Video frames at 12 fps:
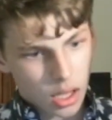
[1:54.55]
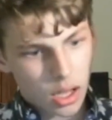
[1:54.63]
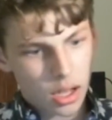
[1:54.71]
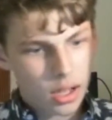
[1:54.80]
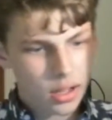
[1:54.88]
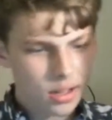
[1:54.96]

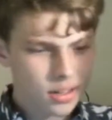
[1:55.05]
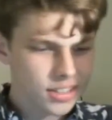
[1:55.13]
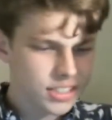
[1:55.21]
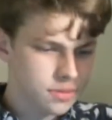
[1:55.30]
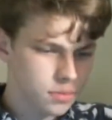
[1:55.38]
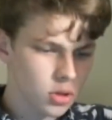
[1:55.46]

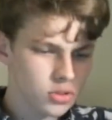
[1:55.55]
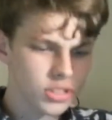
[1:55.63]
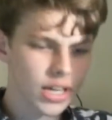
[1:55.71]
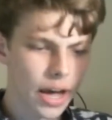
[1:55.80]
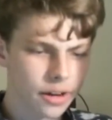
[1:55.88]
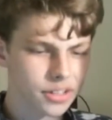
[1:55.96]
It's mostly
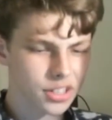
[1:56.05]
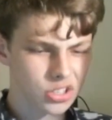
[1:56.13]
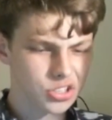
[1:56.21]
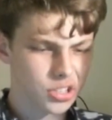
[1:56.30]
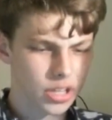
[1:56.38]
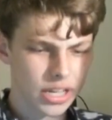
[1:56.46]

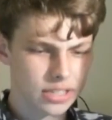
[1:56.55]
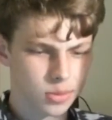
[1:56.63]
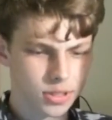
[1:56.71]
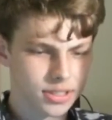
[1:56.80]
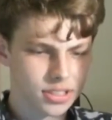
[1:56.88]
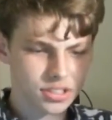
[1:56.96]
agricultural
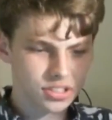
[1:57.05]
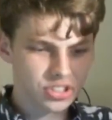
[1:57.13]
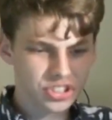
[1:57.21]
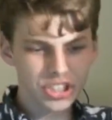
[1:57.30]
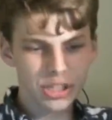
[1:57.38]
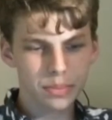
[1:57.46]
exports such as
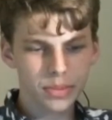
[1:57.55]
sheep,